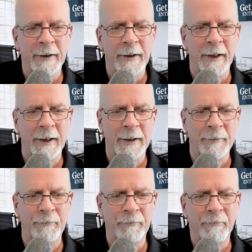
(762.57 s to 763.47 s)
Mm-hmm.
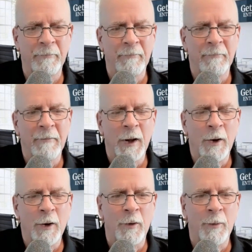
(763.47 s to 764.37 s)
Um,
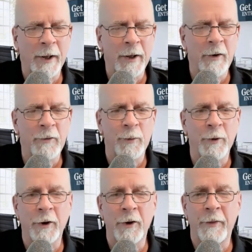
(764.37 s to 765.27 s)
Rebecca, you've done some
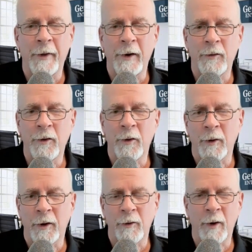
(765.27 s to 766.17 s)
really good things too,
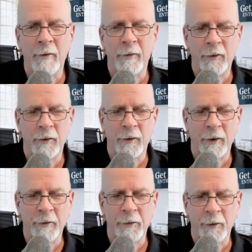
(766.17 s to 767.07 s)
because you are very
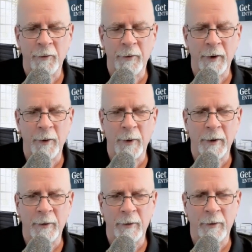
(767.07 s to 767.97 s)
successful. You're very
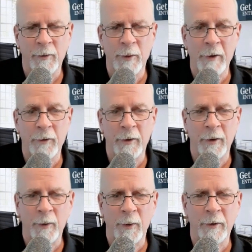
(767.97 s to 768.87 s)
well treasured
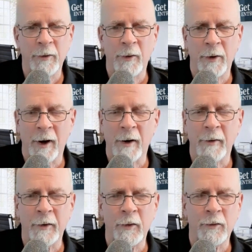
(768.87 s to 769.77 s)
and well known in our
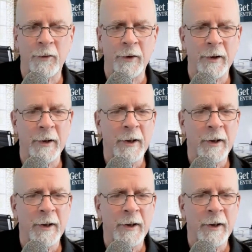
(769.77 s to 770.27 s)
industry.